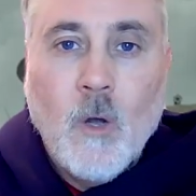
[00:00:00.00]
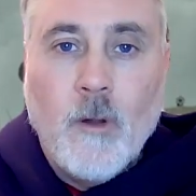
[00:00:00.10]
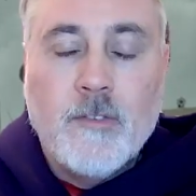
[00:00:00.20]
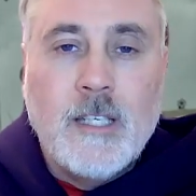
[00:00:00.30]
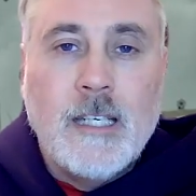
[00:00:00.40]

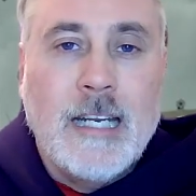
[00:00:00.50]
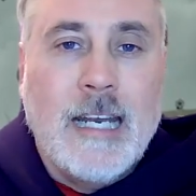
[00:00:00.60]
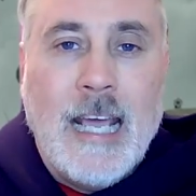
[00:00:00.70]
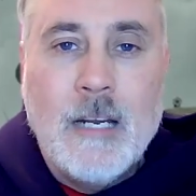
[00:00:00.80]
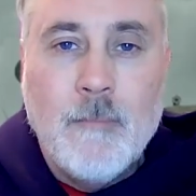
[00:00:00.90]
We've seen it
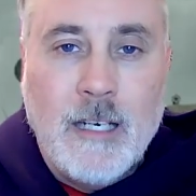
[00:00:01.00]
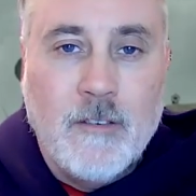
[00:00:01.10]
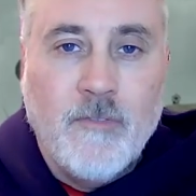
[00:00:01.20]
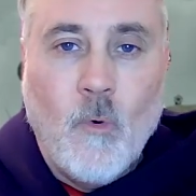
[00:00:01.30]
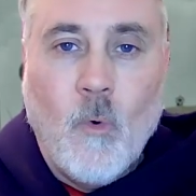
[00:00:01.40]
in
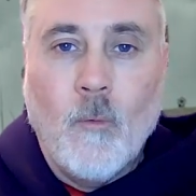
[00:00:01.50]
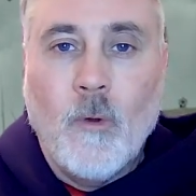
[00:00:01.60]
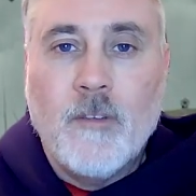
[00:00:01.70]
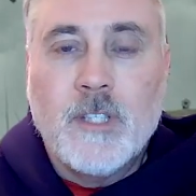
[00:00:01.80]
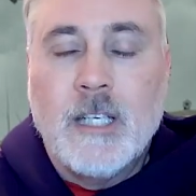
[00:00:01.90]
animated form.
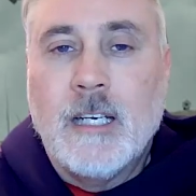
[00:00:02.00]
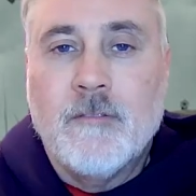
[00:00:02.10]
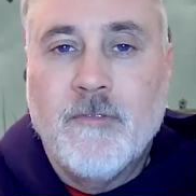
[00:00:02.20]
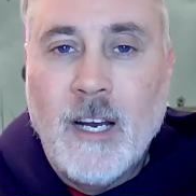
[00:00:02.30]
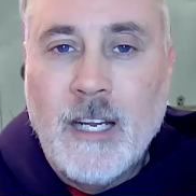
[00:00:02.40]
We've seen it
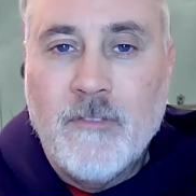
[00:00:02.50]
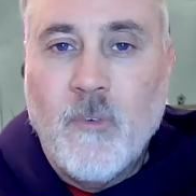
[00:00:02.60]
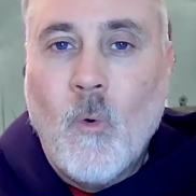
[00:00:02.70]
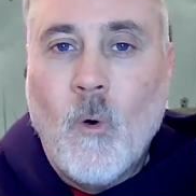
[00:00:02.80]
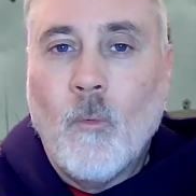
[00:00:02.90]
in funny
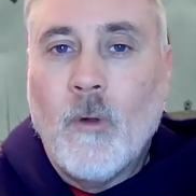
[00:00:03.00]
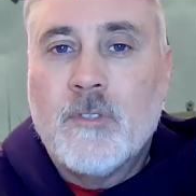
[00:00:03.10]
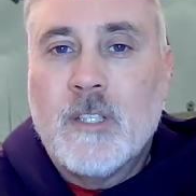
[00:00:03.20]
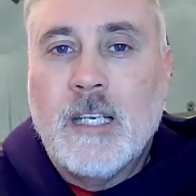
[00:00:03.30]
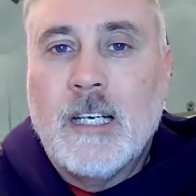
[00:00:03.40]
form.
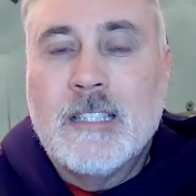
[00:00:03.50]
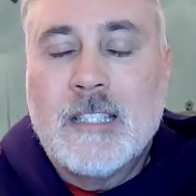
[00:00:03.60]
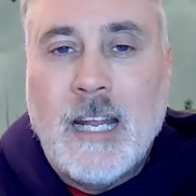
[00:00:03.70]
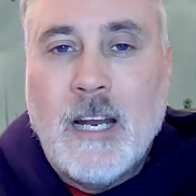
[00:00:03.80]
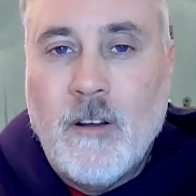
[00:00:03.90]
We've seen it in
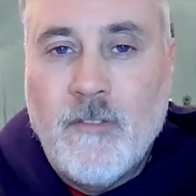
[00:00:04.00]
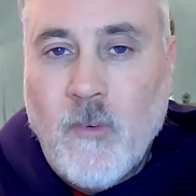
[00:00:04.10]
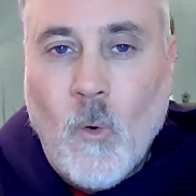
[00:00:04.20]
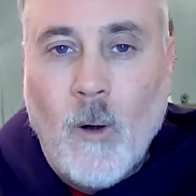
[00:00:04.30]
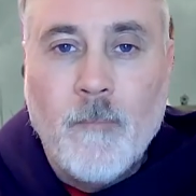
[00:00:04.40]
scary
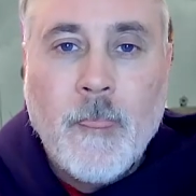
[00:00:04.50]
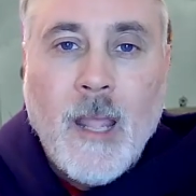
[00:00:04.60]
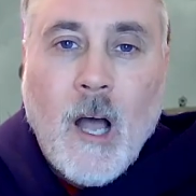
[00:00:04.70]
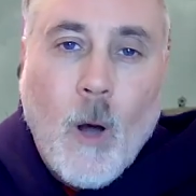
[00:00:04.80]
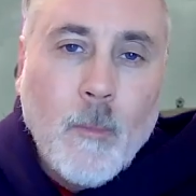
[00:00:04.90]
form,
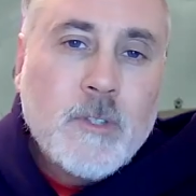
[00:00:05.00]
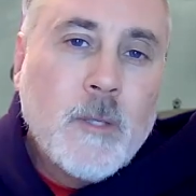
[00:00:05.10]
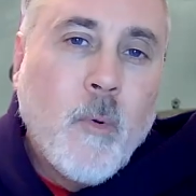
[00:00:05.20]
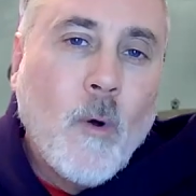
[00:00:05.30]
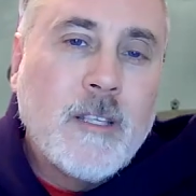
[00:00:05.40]
almost to
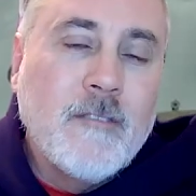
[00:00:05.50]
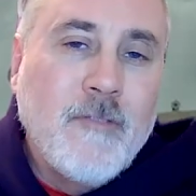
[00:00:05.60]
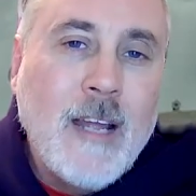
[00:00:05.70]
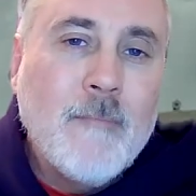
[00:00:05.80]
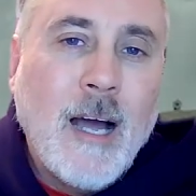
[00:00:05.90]
the point that
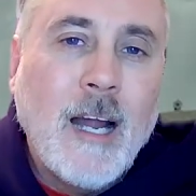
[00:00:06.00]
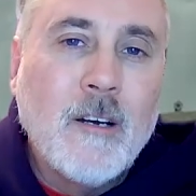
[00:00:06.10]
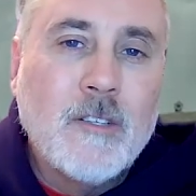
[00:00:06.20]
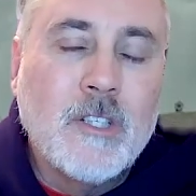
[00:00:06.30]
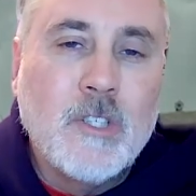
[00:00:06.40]

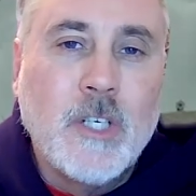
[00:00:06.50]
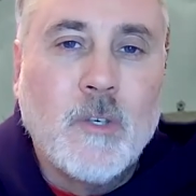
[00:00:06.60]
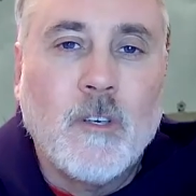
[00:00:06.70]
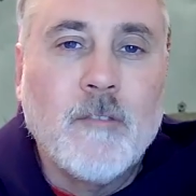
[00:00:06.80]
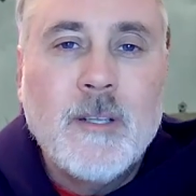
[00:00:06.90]
vampires in
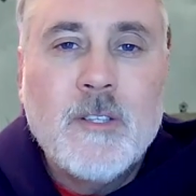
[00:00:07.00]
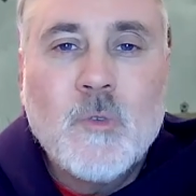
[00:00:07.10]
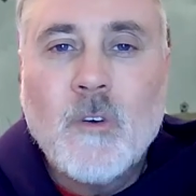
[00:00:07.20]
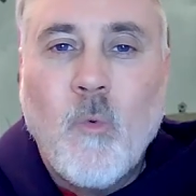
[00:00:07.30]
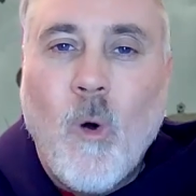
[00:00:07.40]
general have been
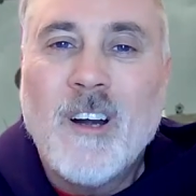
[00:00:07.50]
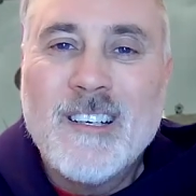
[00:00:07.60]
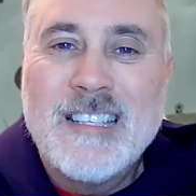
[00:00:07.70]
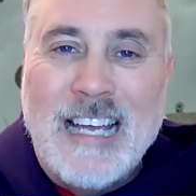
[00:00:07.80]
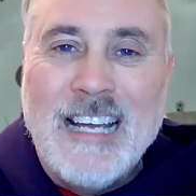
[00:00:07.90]
sort of
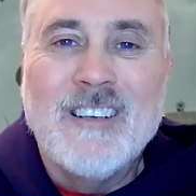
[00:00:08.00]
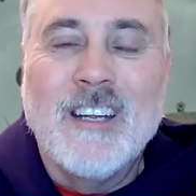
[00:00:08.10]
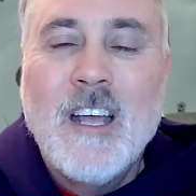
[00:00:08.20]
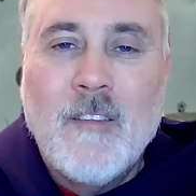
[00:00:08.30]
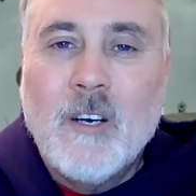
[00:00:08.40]
watered
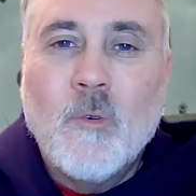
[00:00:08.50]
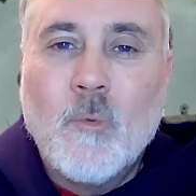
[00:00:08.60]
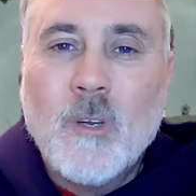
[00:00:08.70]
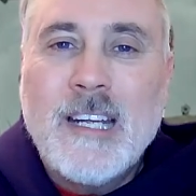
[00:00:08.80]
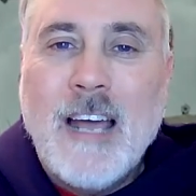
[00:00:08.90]
down. They
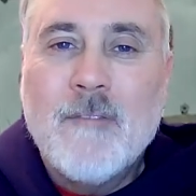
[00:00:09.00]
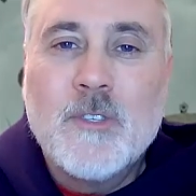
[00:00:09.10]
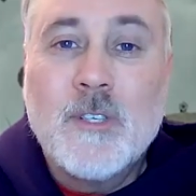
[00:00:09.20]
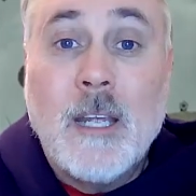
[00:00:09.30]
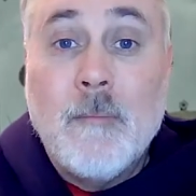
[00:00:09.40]
don't really have
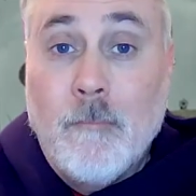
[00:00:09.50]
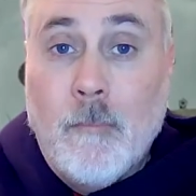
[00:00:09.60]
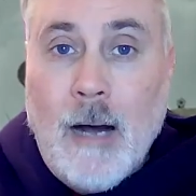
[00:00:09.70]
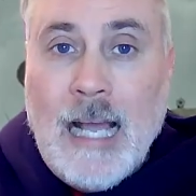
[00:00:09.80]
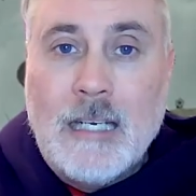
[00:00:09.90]
the same
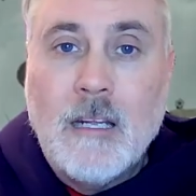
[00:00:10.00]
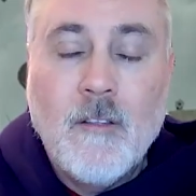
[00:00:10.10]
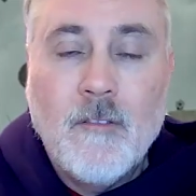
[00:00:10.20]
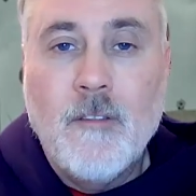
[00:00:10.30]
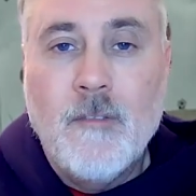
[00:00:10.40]
bite
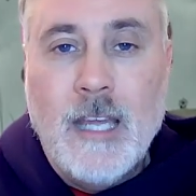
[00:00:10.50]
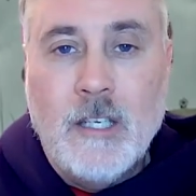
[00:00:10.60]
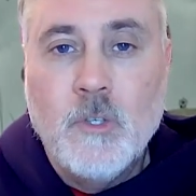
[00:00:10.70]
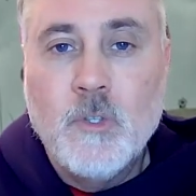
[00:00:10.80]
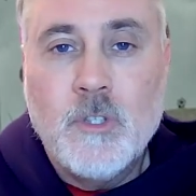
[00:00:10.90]
that they
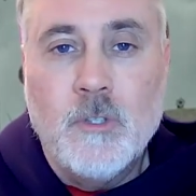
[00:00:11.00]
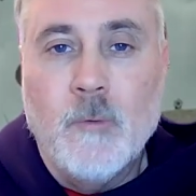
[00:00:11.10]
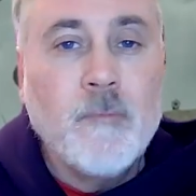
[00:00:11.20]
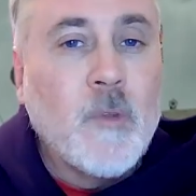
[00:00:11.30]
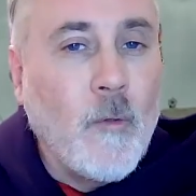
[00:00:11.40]
used
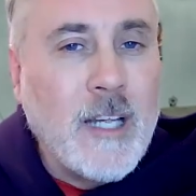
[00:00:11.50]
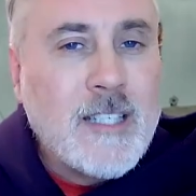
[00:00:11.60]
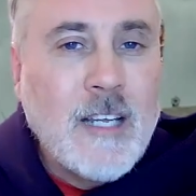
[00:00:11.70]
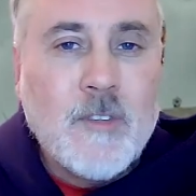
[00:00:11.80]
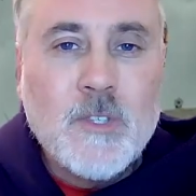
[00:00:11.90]
to. Well,
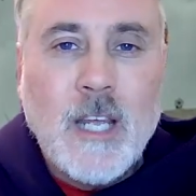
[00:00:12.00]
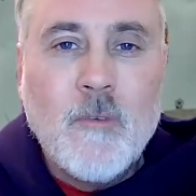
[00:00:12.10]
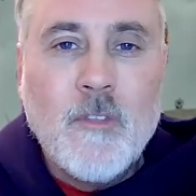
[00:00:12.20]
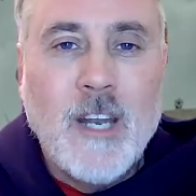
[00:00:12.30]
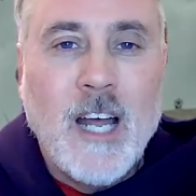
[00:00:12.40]
that's not the
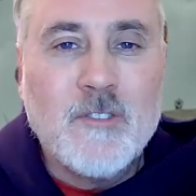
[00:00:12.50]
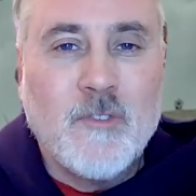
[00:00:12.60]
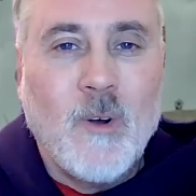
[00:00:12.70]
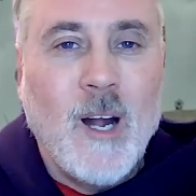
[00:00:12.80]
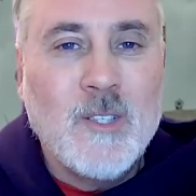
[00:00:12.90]
same with
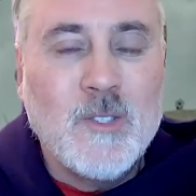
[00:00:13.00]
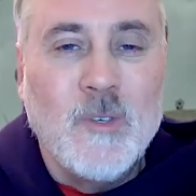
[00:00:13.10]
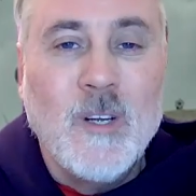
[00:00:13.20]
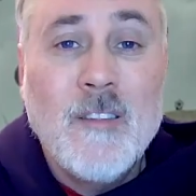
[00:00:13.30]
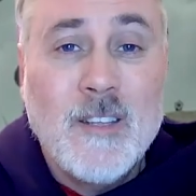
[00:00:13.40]

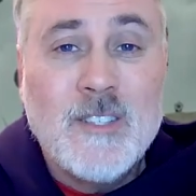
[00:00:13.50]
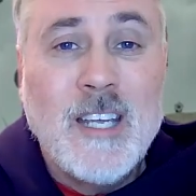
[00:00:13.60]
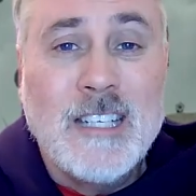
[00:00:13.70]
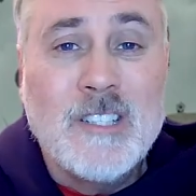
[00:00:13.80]
Nosferatu. This thing is